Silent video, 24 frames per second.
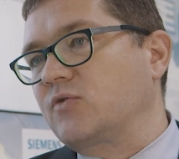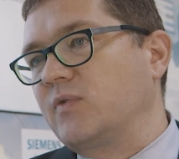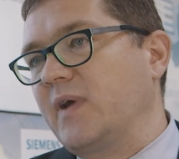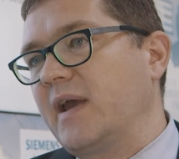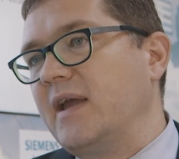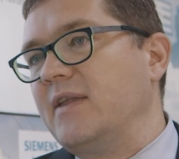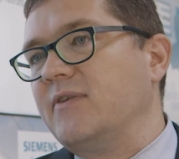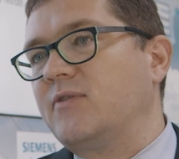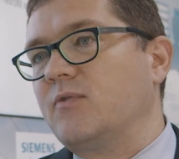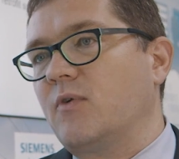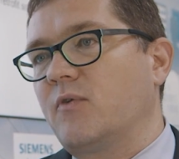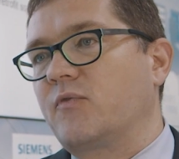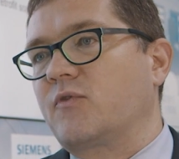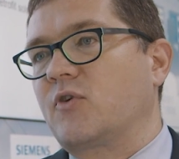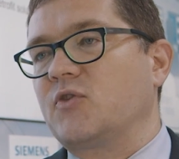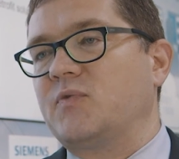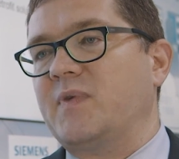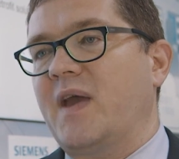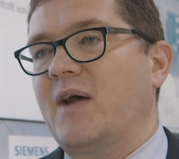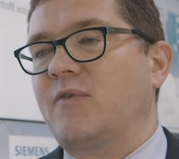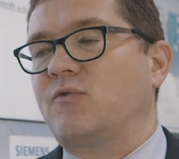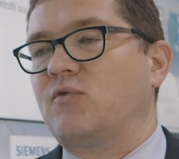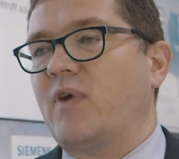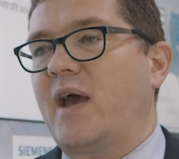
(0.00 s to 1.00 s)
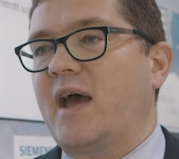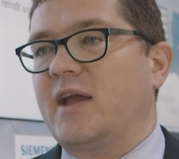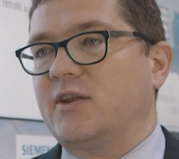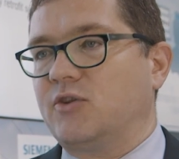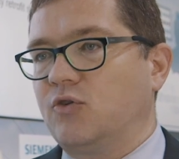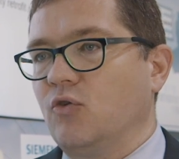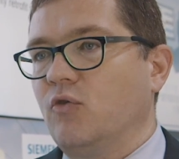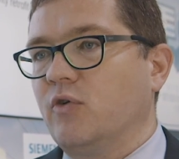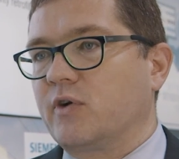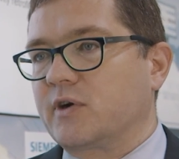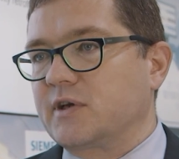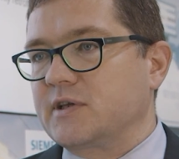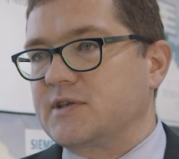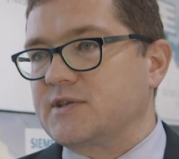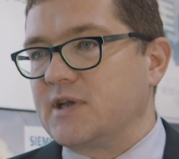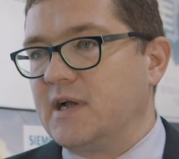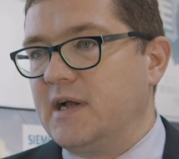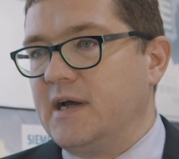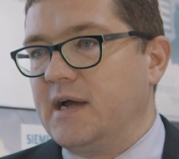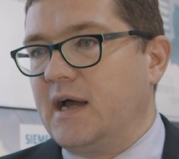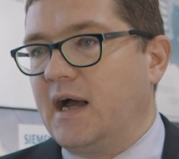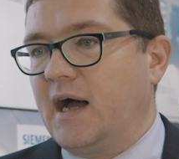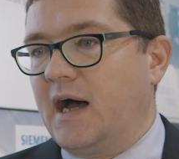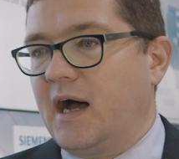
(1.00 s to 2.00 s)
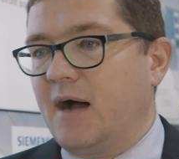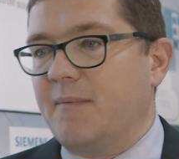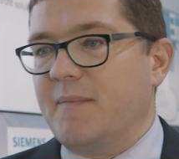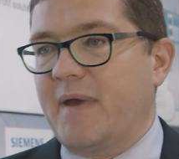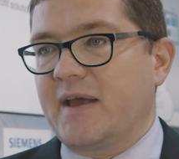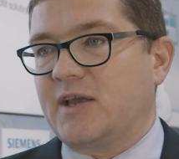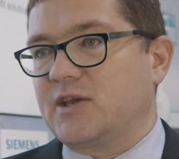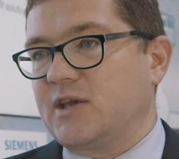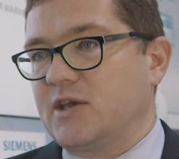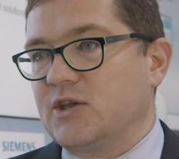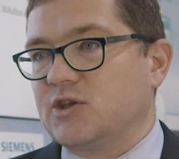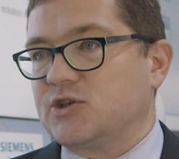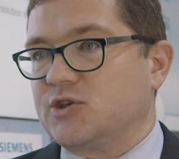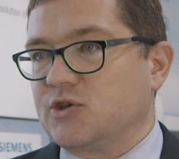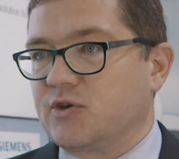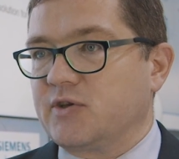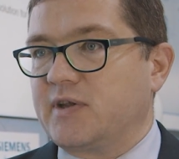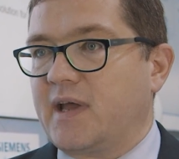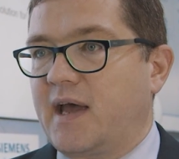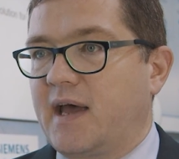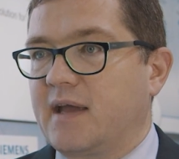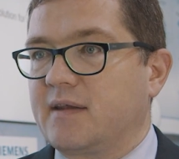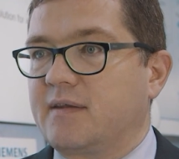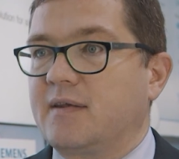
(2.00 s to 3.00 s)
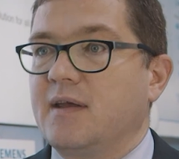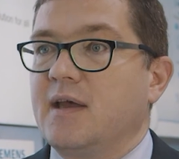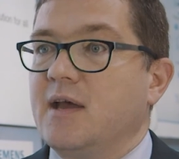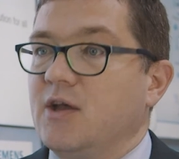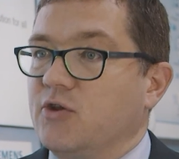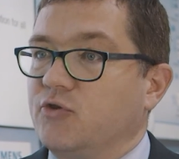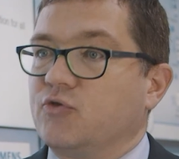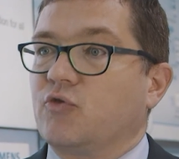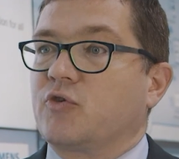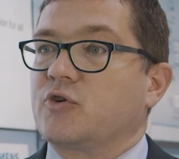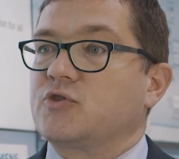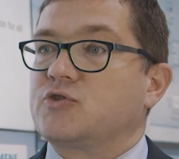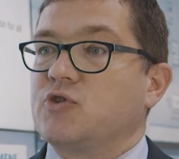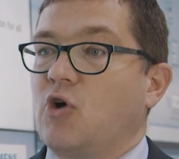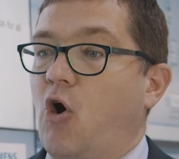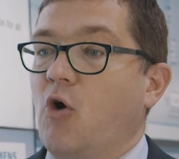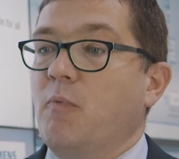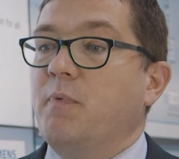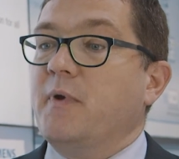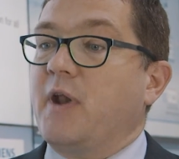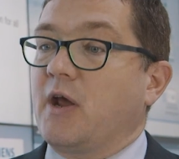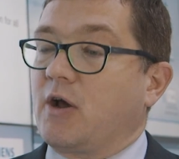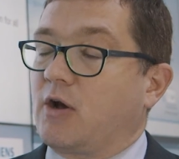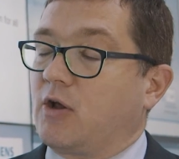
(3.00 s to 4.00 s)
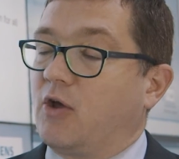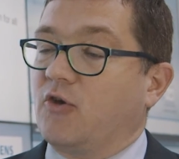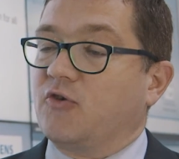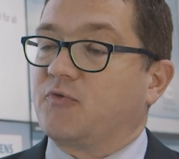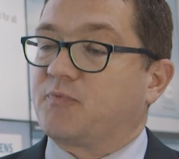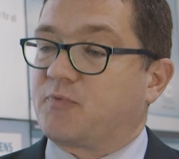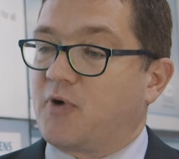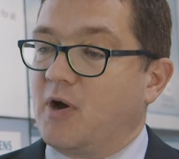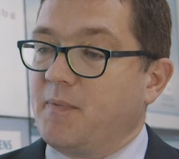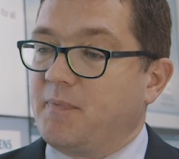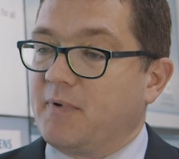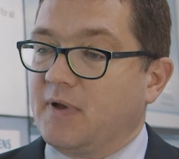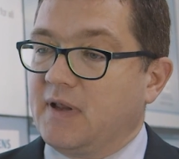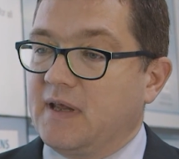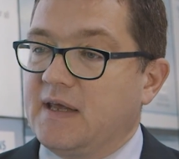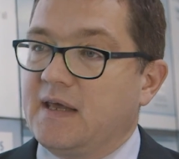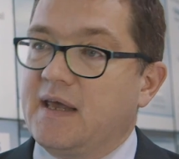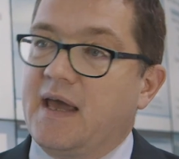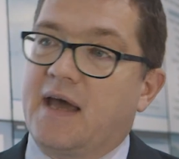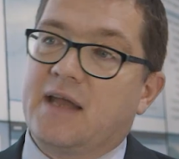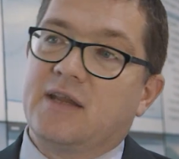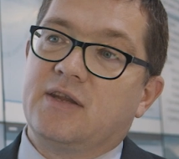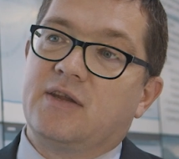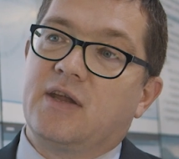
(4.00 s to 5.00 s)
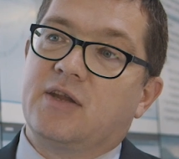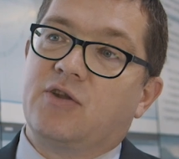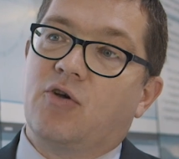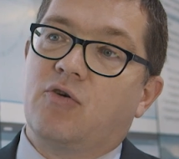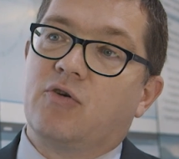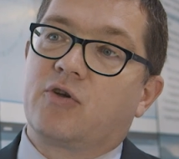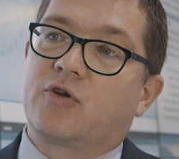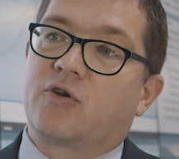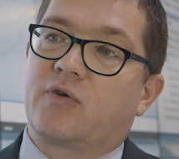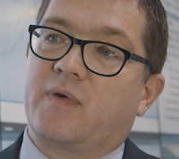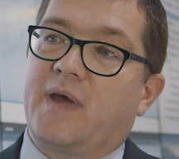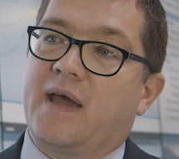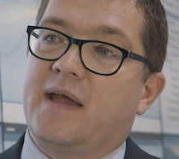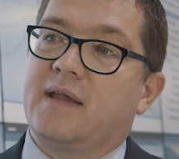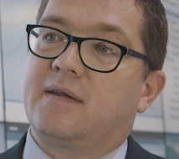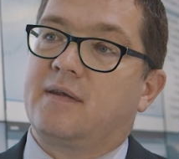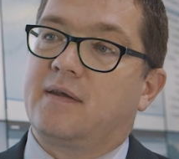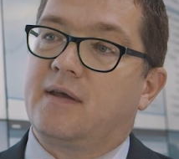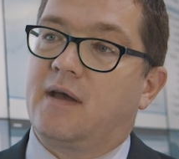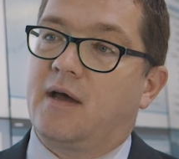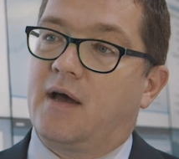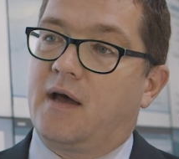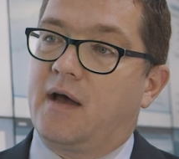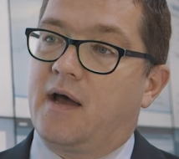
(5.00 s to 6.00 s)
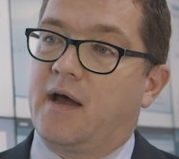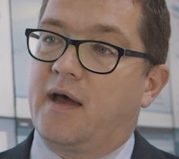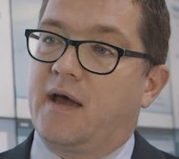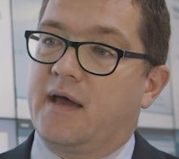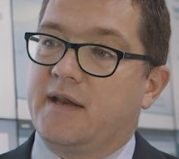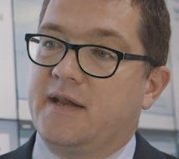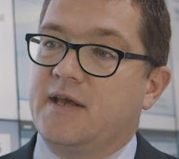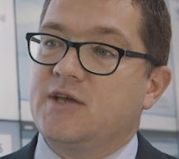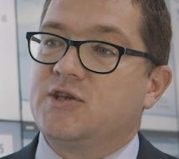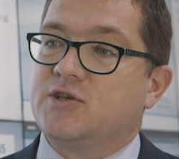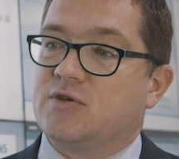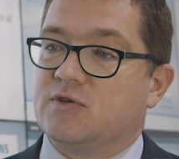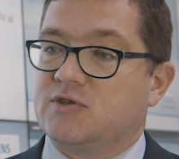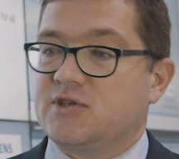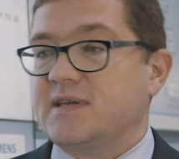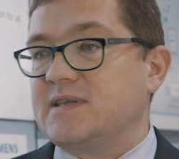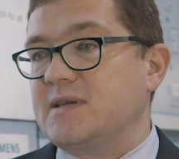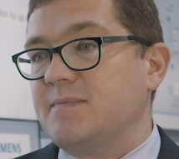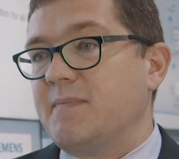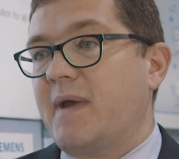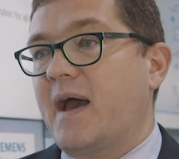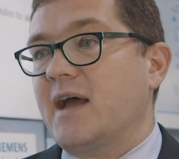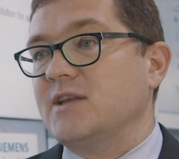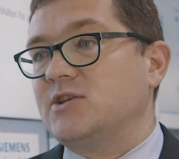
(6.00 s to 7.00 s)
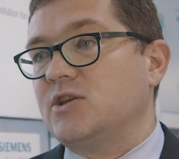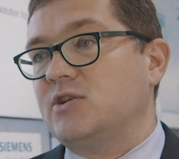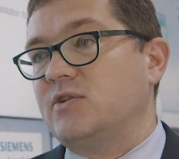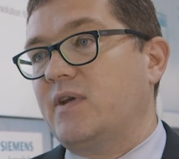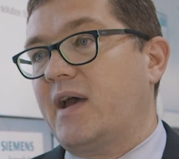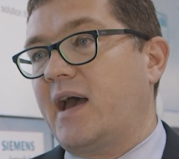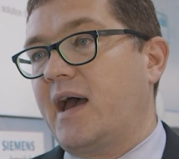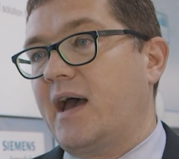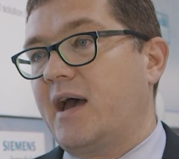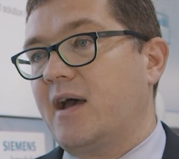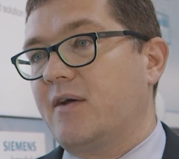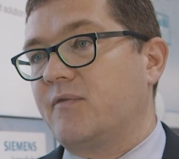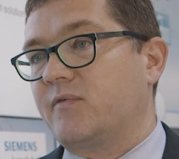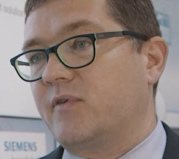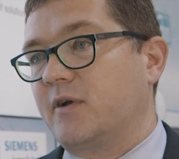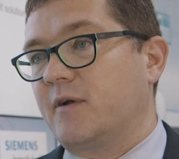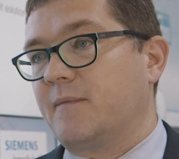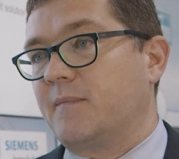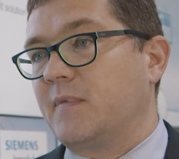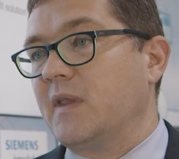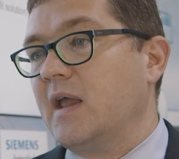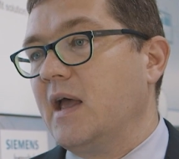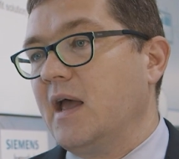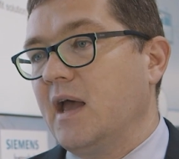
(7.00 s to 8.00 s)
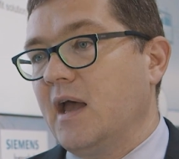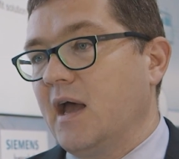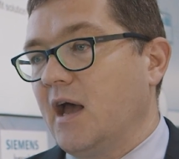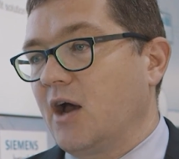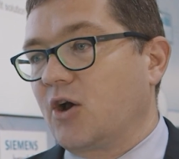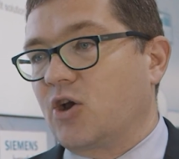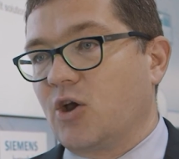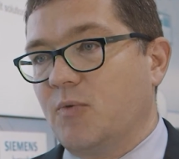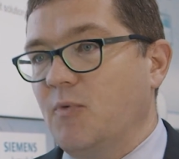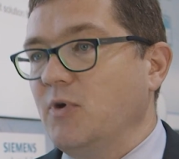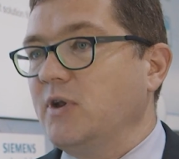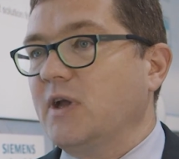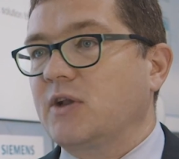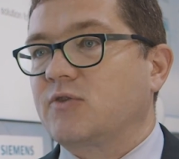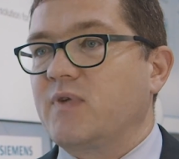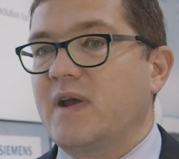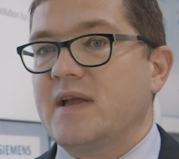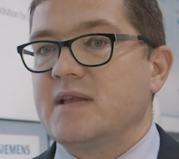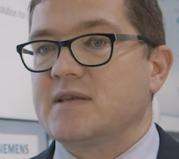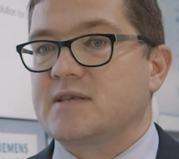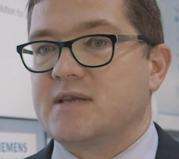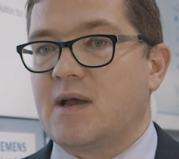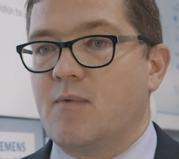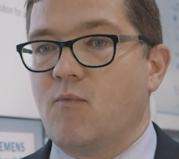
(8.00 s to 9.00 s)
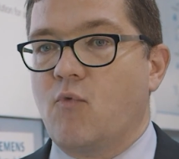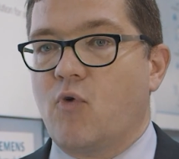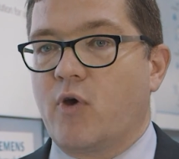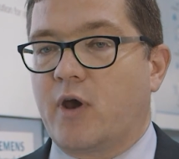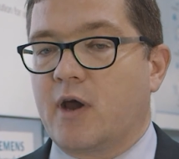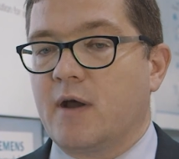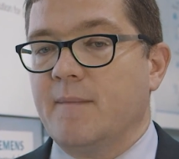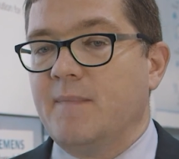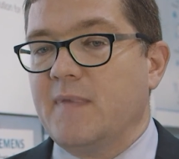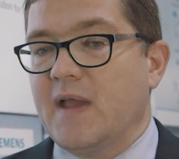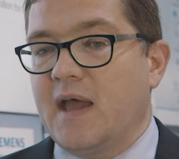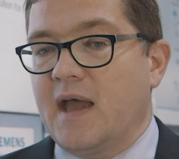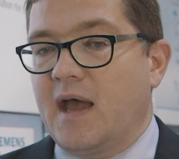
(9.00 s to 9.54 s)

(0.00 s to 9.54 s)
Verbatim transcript: trains, of course, we have to add doors, making sure that doors open and close properly and they don't create an issue. Just imagine you have a commuter train somewhere,